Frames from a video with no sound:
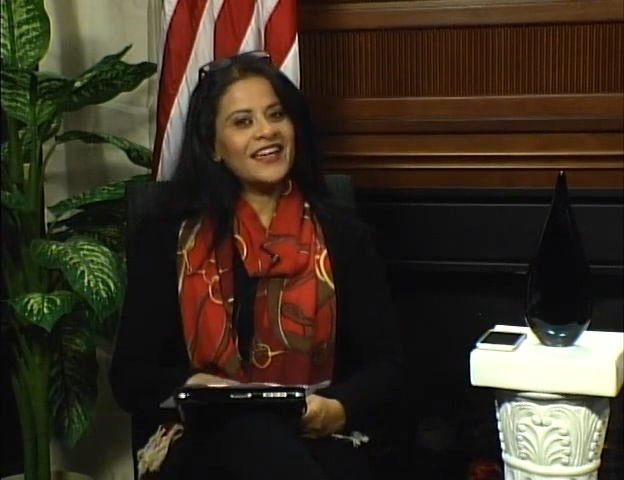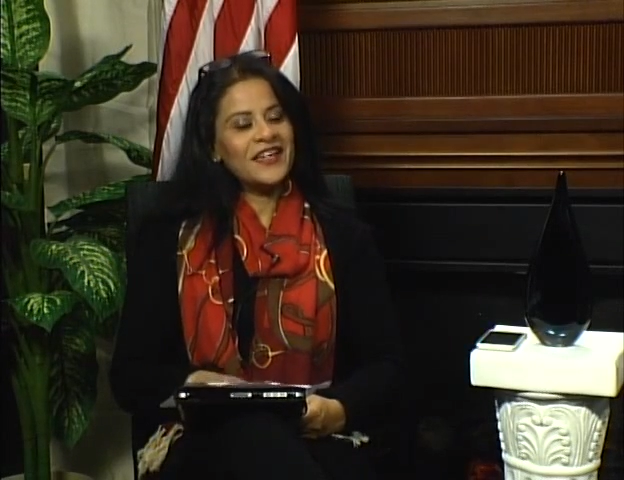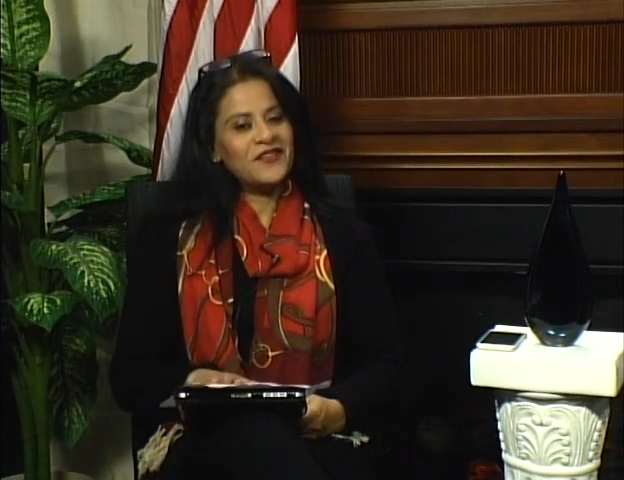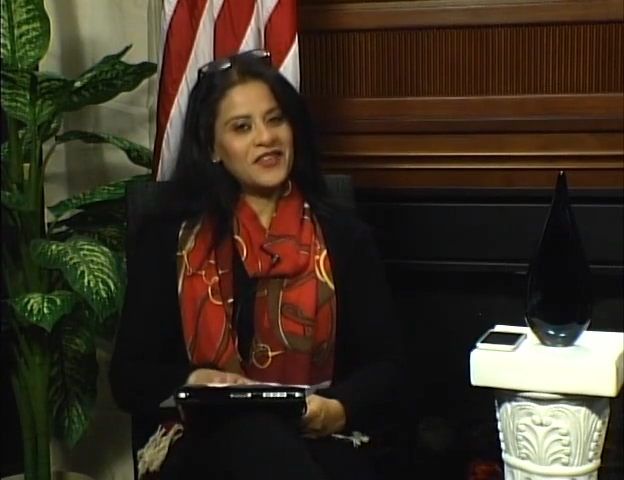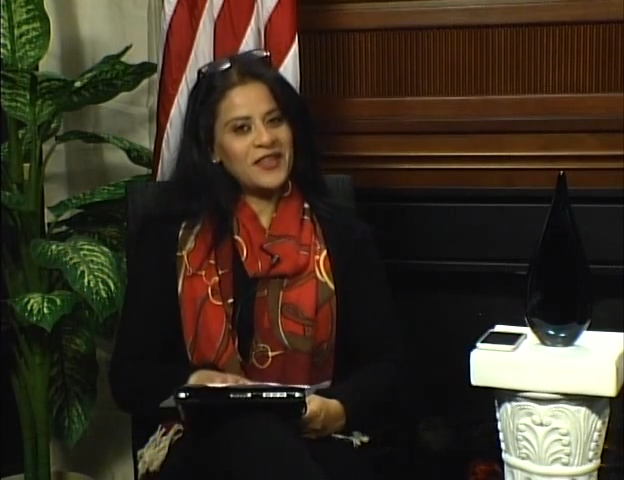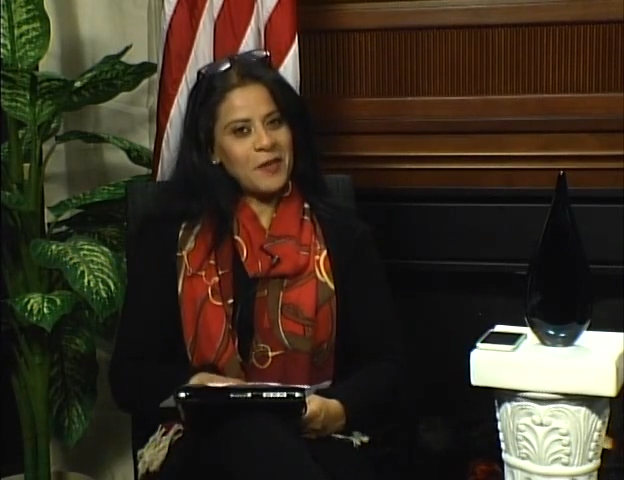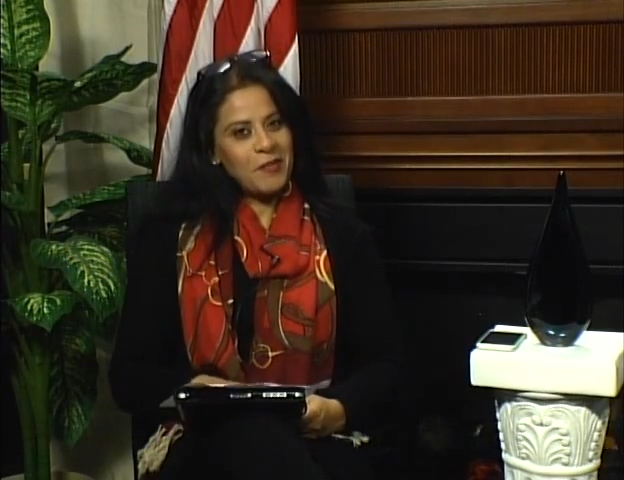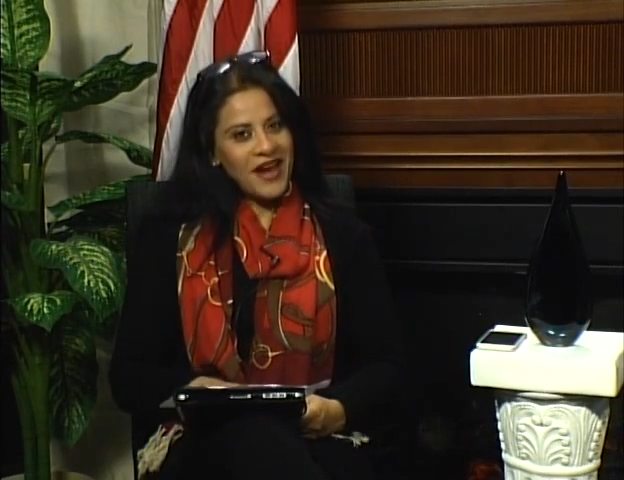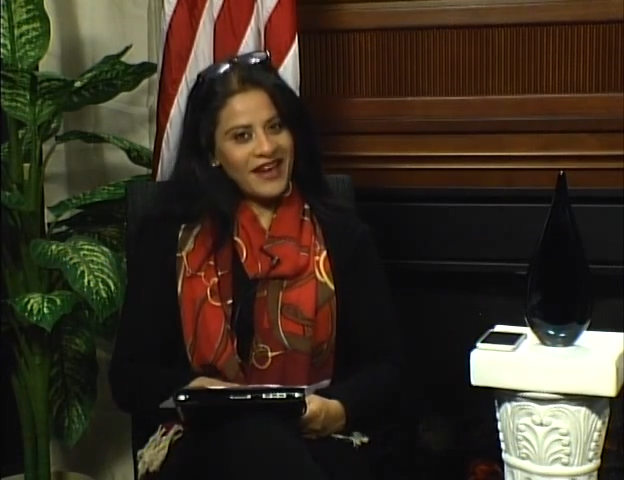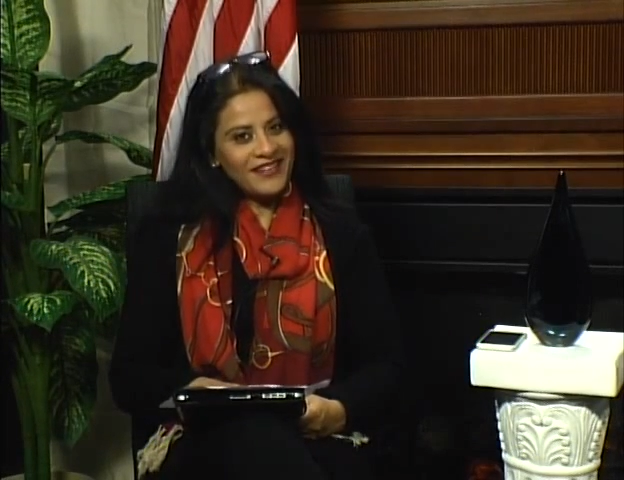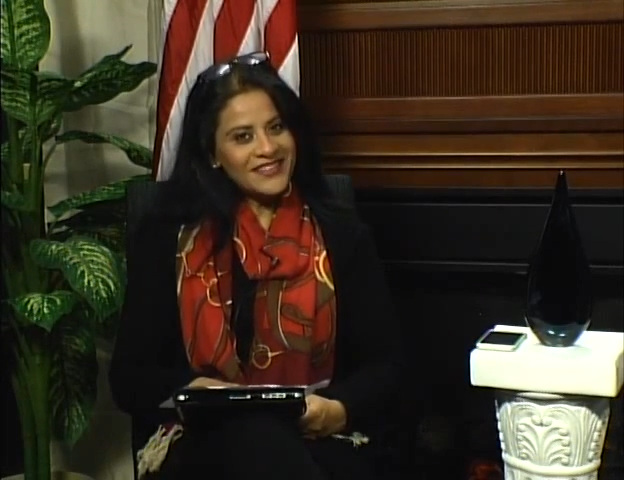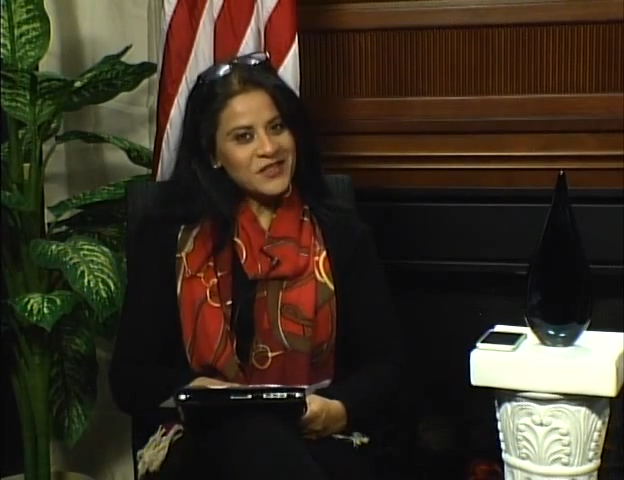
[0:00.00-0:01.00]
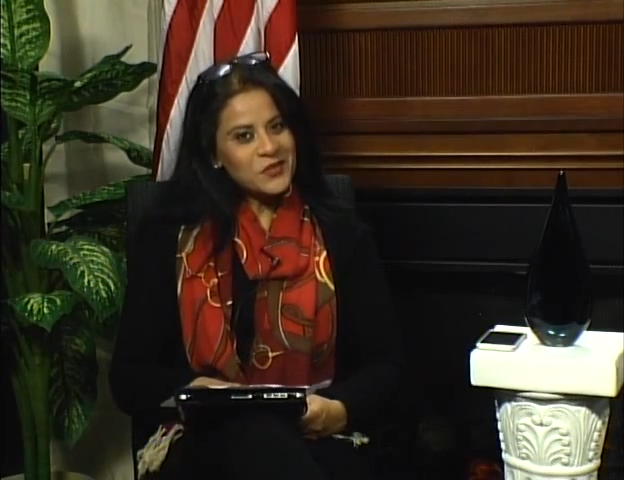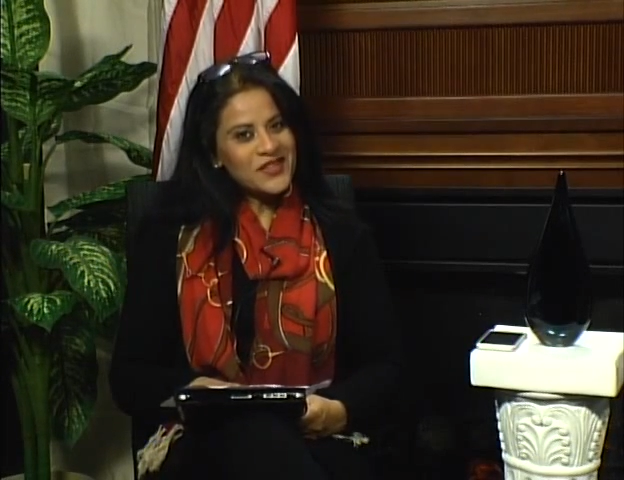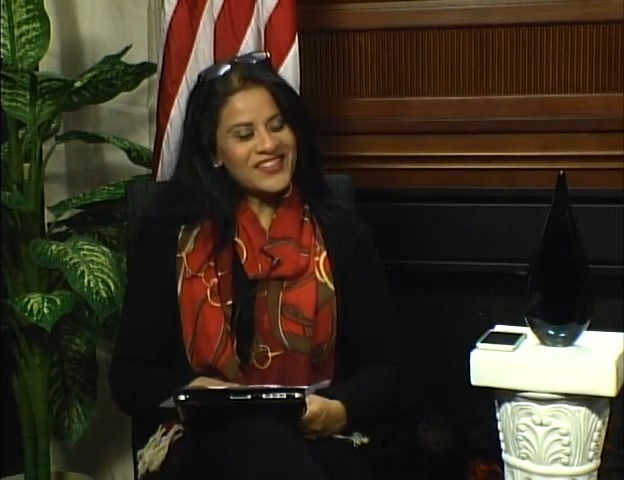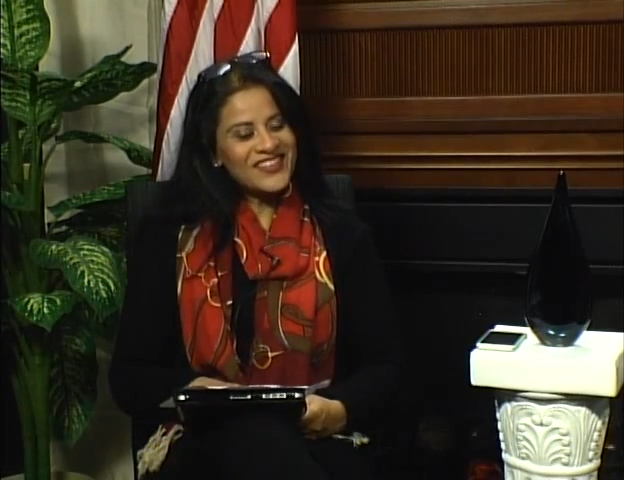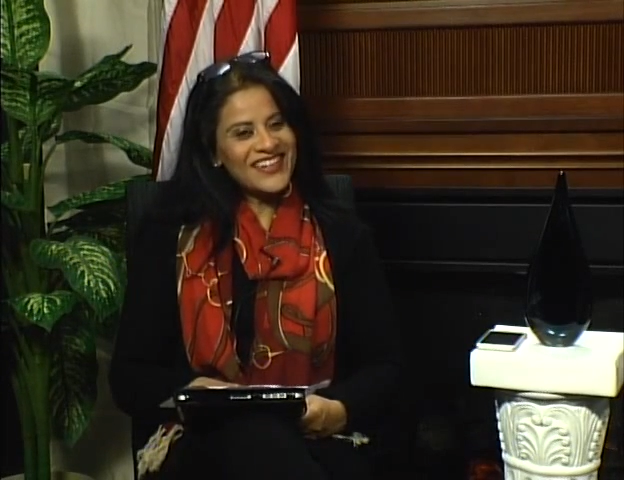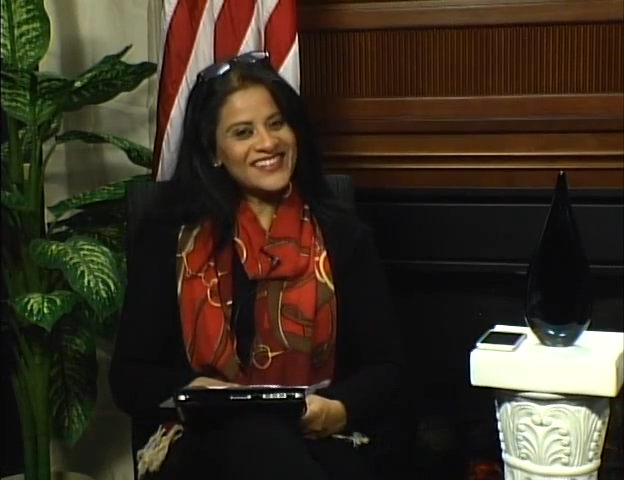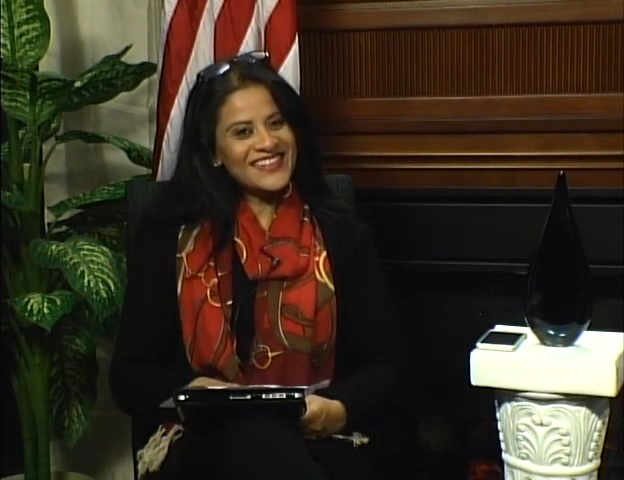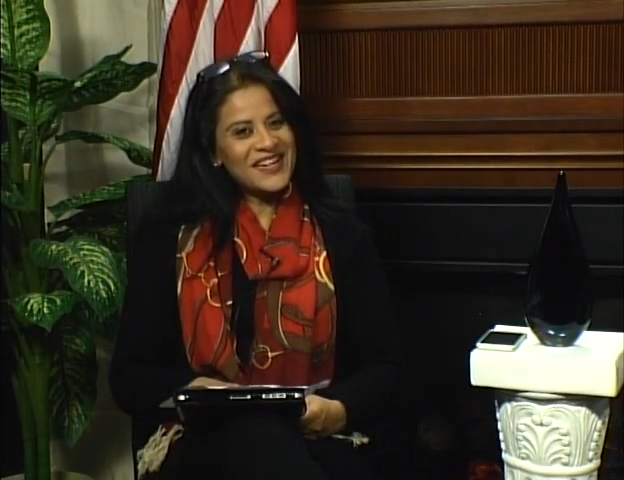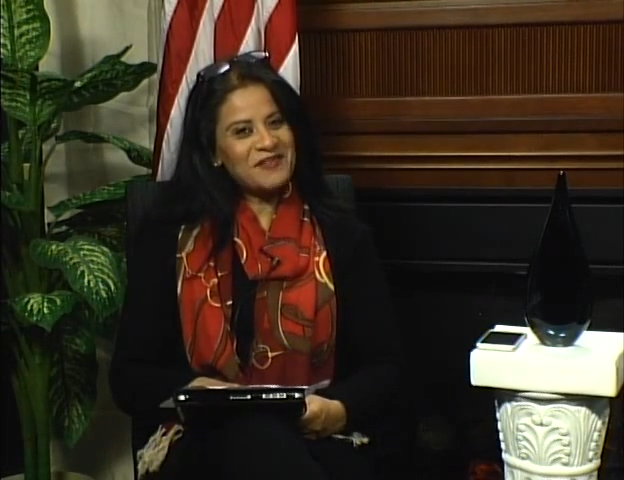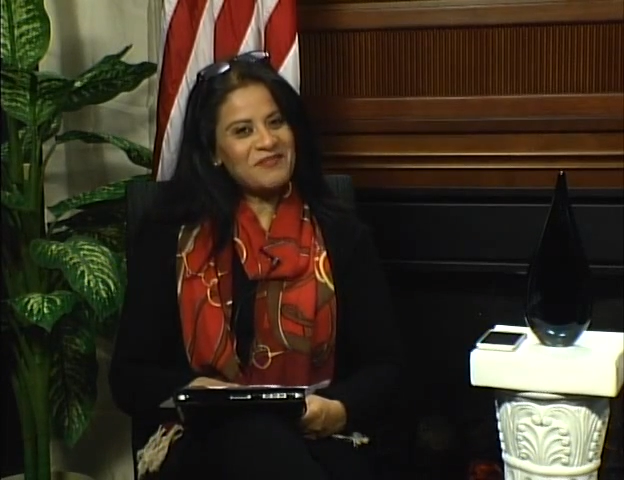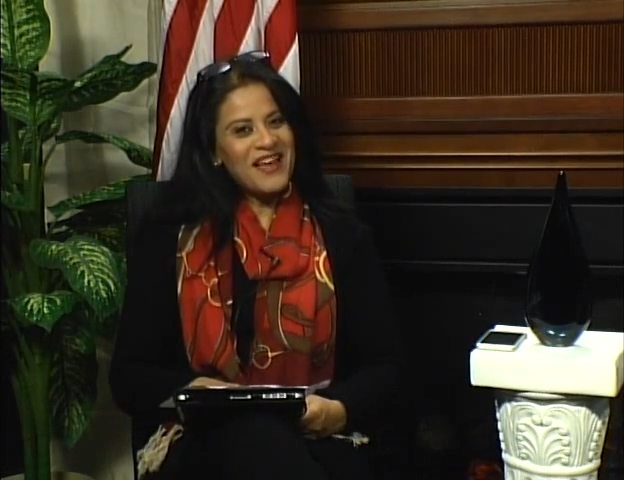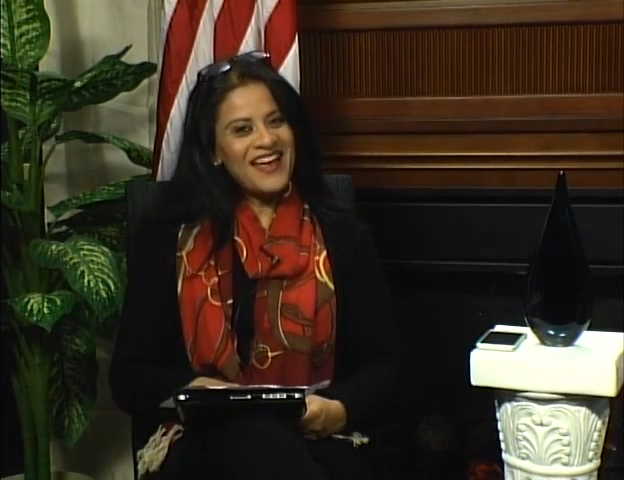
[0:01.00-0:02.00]
even their parents will dress
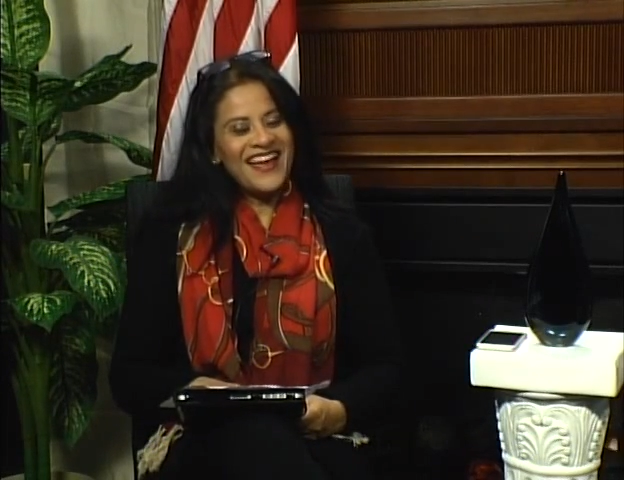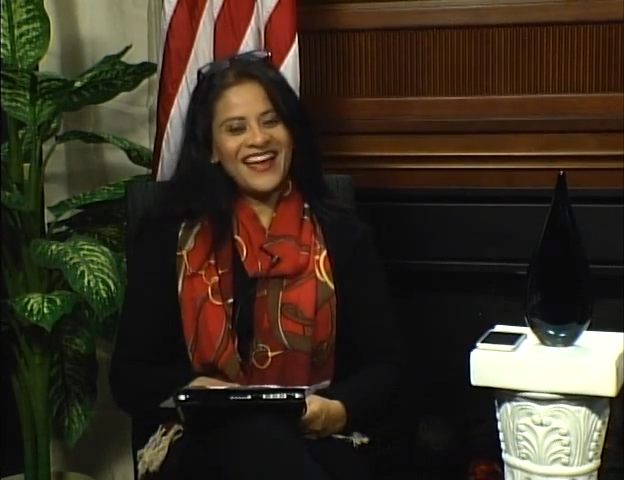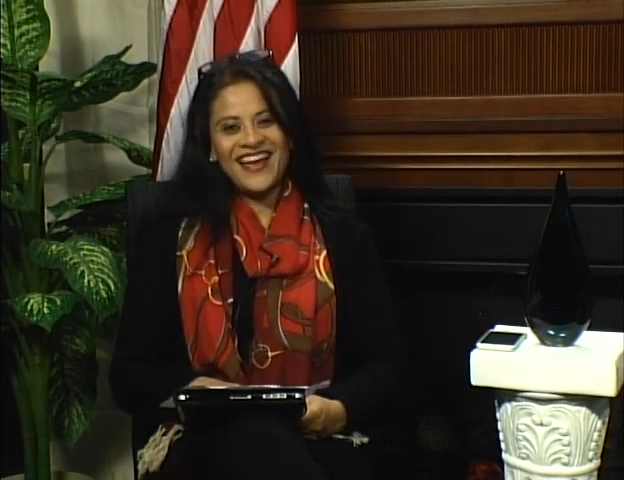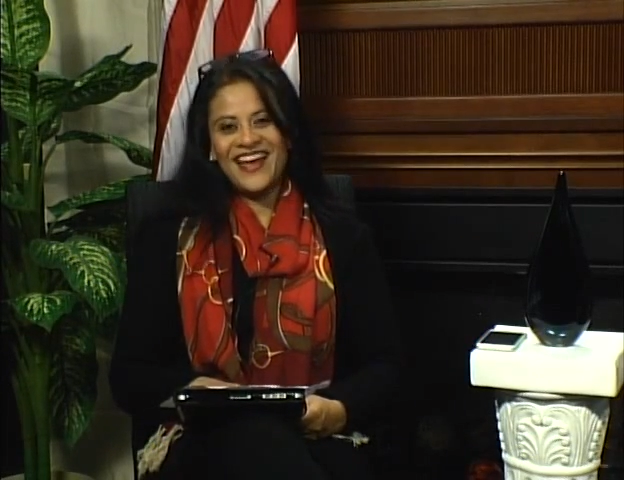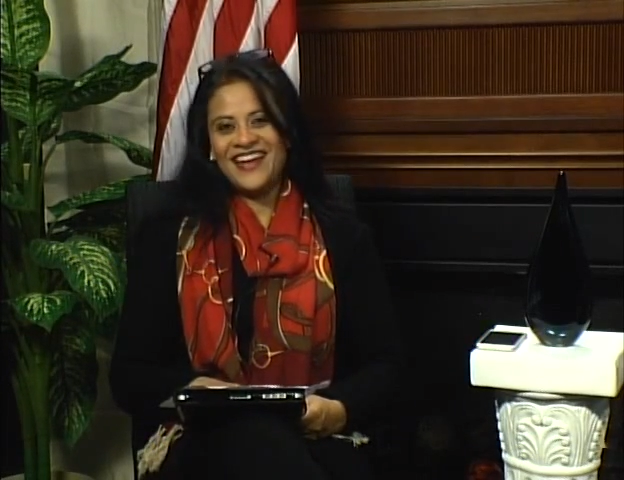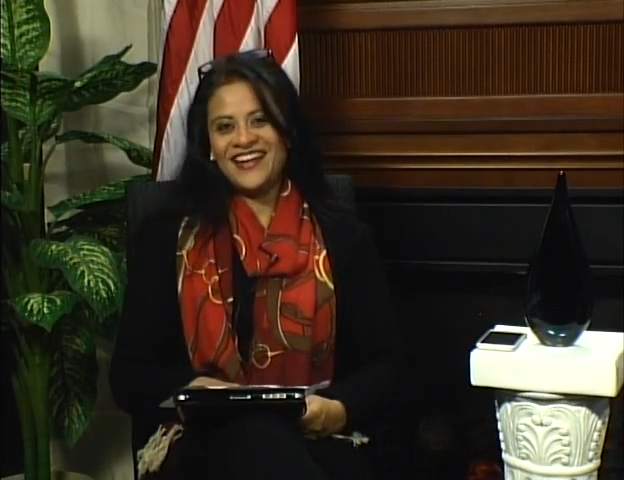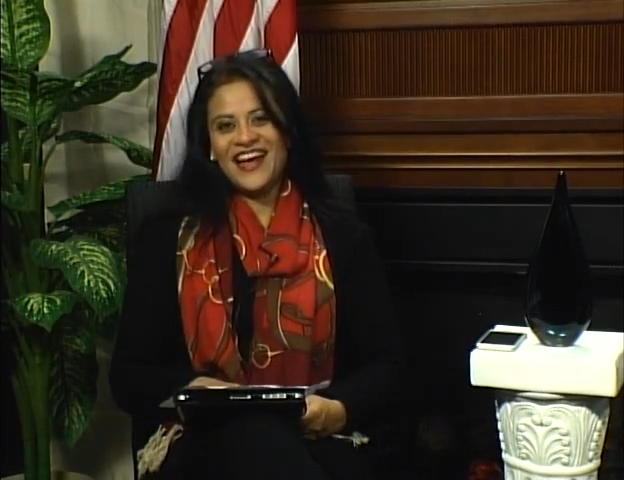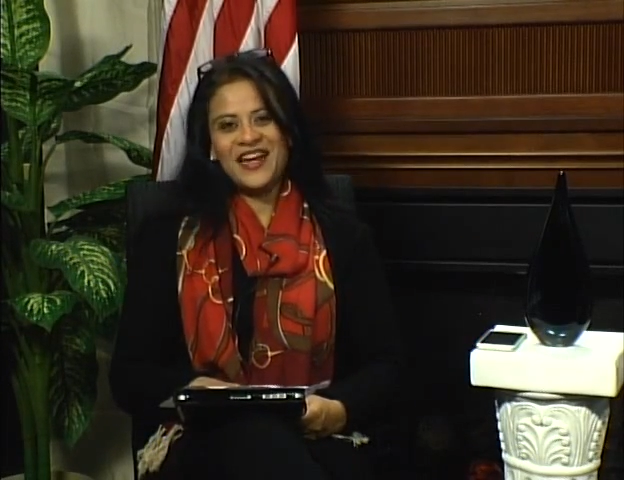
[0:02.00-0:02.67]
up, and